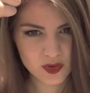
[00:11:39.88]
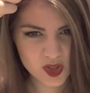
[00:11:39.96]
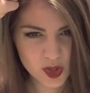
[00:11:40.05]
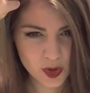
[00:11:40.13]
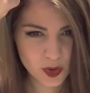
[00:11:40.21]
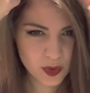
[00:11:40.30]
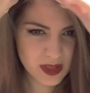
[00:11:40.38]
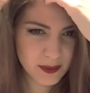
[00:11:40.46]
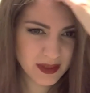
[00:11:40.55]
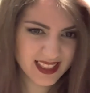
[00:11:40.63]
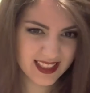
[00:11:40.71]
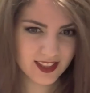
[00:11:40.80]
two and
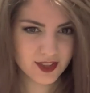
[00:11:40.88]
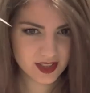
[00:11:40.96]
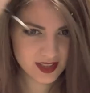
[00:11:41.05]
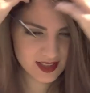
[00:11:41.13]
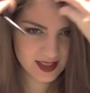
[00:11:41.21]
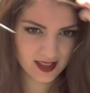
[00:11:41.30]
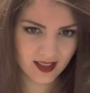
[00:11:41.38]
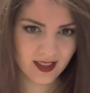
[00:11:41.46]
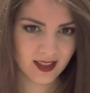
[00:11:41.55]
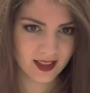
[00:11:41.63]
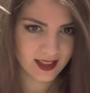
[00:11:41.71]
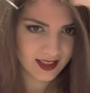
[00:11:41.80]
a bit inches.
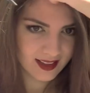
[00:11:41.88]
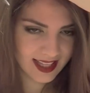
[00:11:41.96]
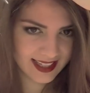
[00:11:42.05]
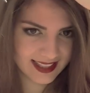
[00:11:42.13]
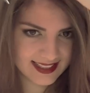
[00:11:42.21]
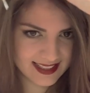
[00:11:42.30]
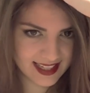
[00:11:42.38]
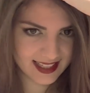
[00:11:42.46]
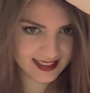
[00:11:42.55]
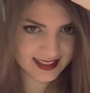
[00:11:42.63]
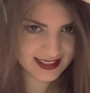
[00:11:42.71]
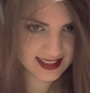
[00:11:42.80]
Like I said,
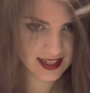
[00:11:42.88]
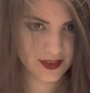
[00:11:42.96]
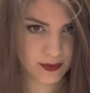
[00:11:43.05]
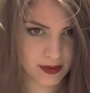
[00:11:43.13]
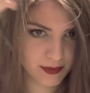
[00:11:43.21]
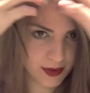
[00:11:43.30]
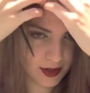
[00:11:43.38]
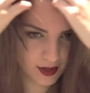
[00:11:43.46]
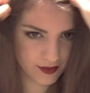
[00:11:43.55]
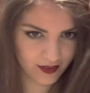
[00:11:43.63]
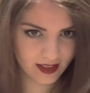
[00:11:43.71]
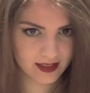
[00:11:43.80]
it doesn't have to be
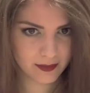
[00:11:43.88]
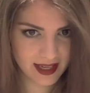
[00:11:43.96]
perfect.